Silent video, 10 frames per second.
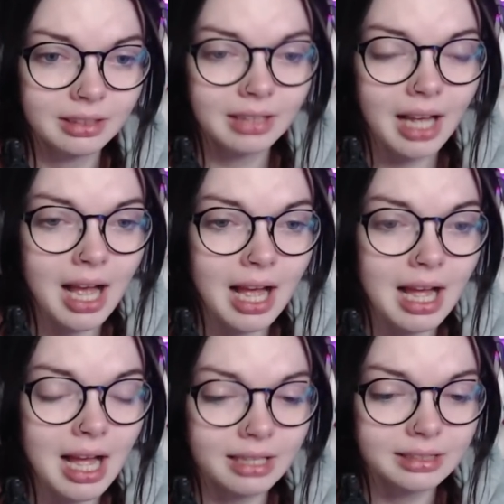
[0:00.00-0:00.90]

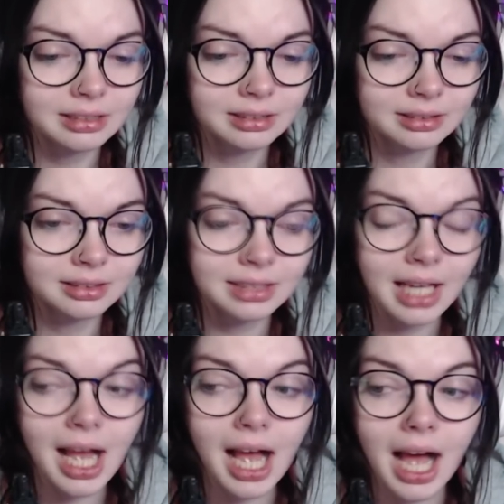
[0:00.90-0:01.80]
Ah.
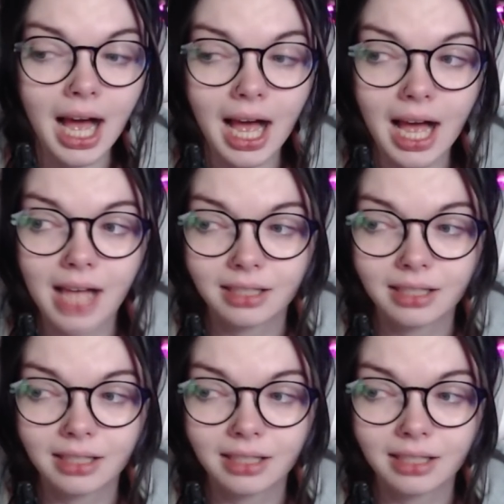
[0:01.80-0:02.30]
Ah.